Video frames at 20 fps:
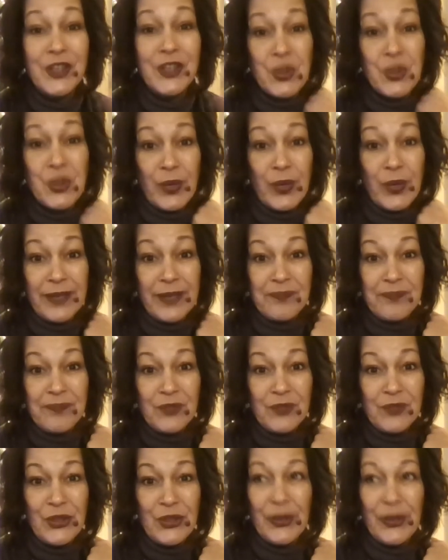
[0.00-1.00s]
joy
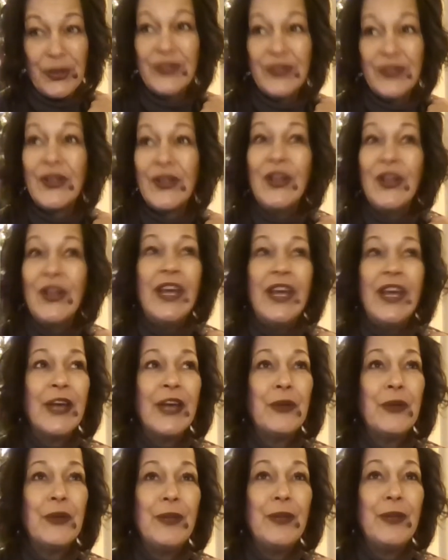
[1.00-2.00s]
to us. It
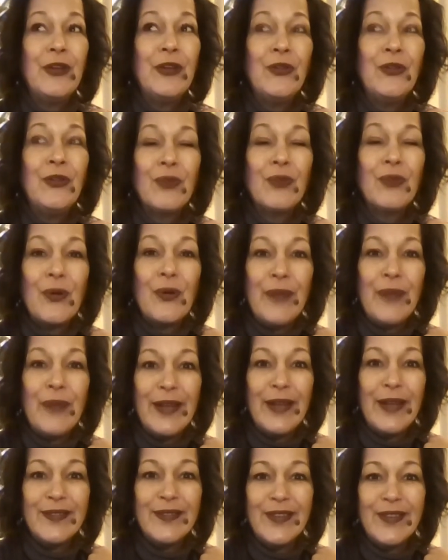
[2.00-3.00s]
could be a new
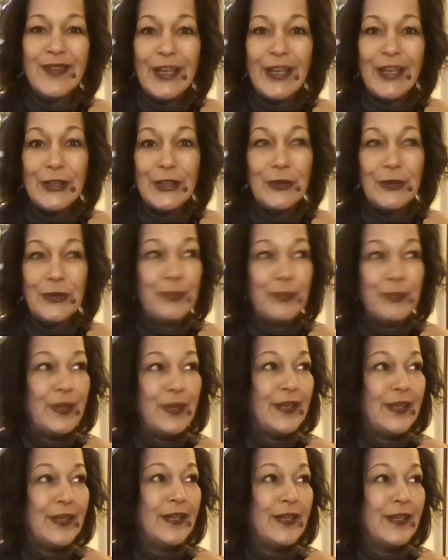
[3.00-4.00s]
romance. It could
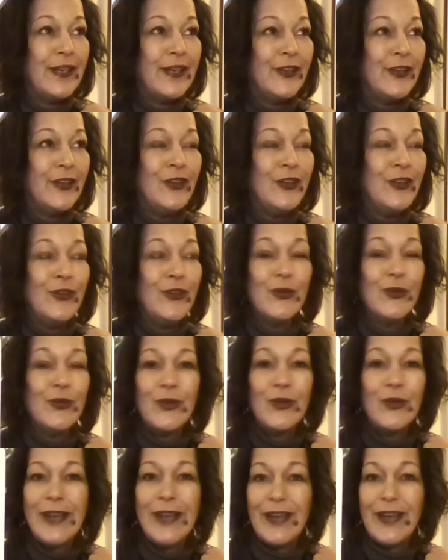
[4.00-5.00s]
be a new
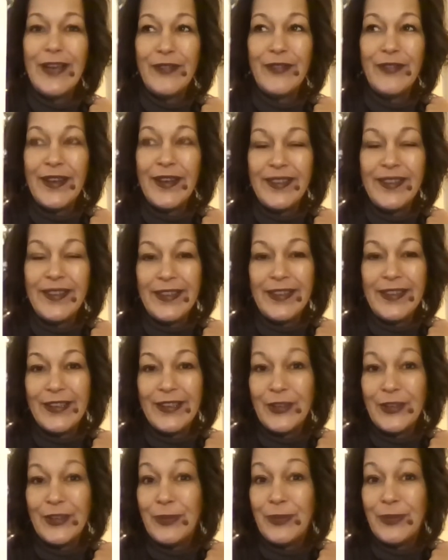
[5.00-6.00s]
creative idea. It
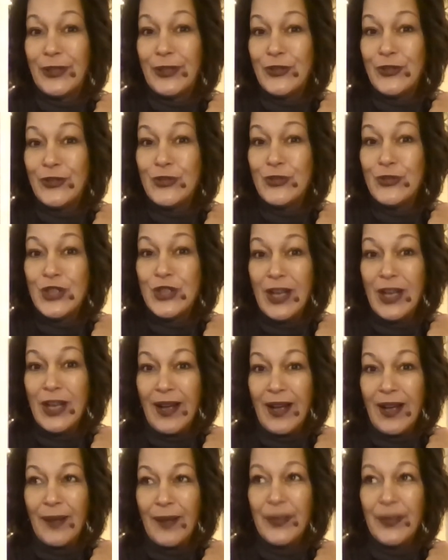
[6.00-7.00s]
could be a new
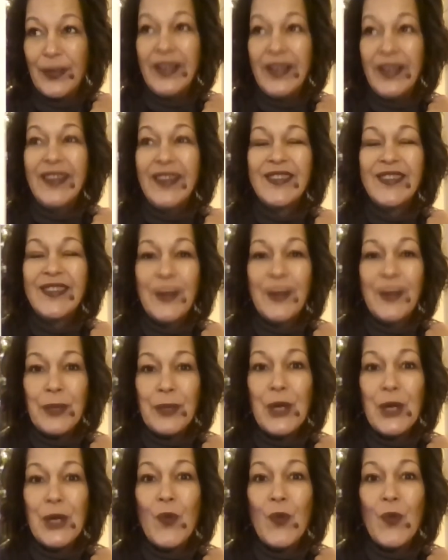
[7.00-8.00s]
job.
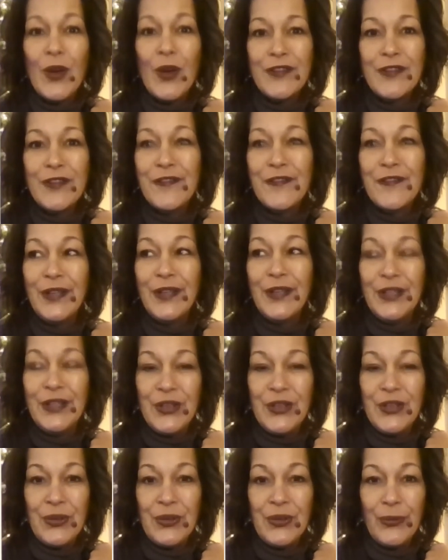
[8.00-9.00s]
Something wonderful and
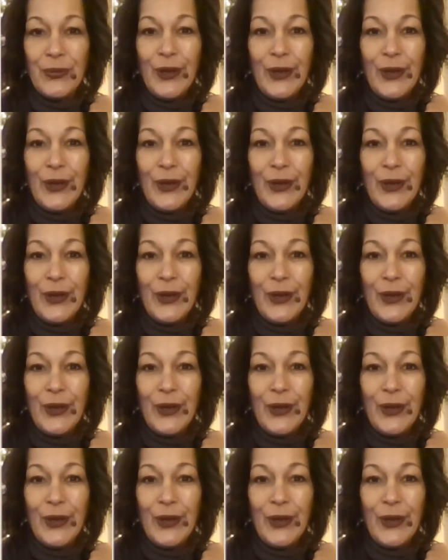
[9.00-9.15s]
new